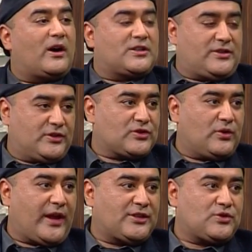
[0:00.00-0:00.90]
our Sears
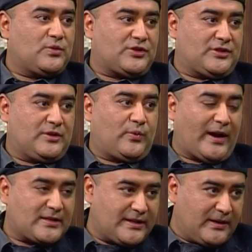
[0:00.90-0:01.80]
location, which is in
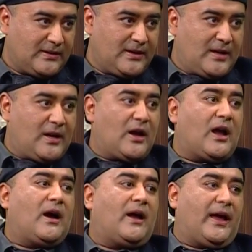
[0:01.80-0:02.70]
Rexdale.
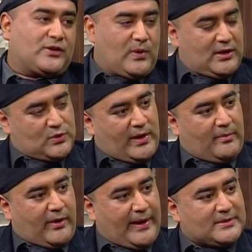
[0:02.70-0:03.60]
Okay. As well as one in
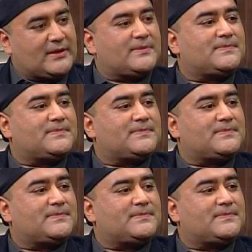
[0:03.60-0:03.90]
Brampton.